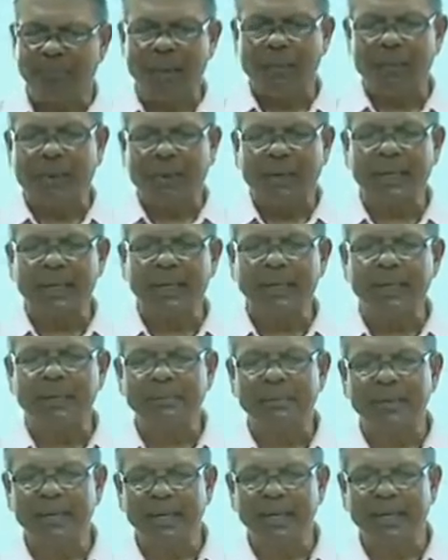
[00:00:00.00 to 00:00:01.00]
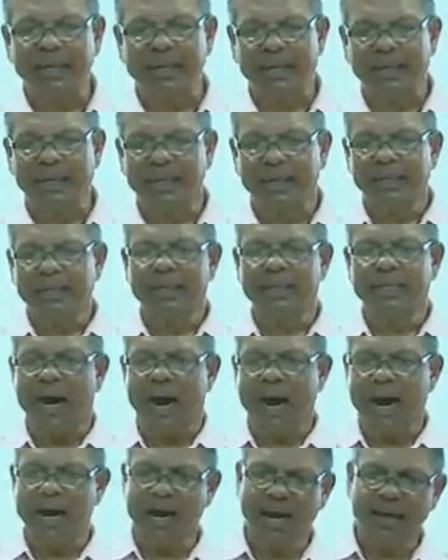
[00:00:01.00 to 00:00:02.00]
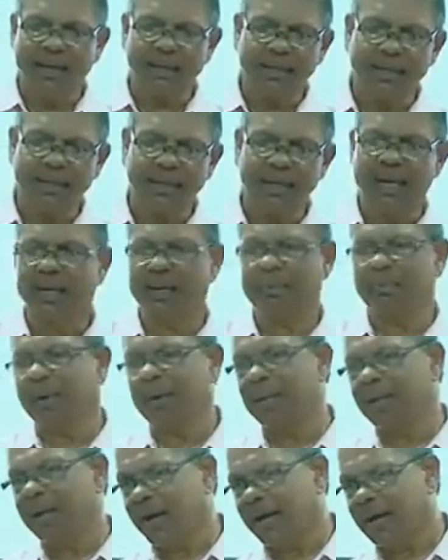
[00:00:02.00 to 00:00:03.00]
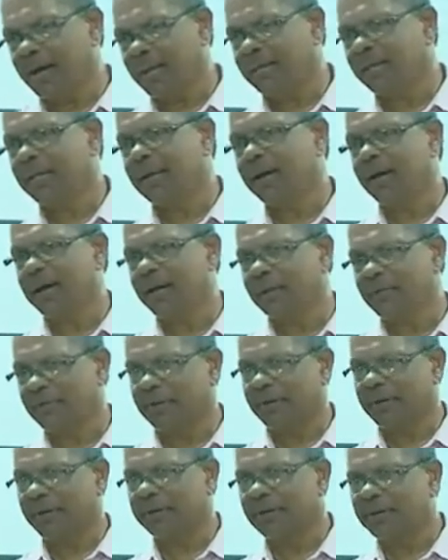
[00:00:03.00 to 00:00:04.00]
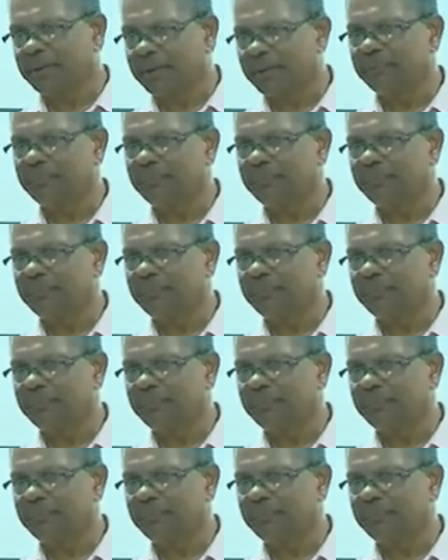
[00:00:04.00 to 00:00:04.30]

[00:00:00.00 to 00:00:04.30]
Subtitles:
particular meaning. Janati and pajanati are different.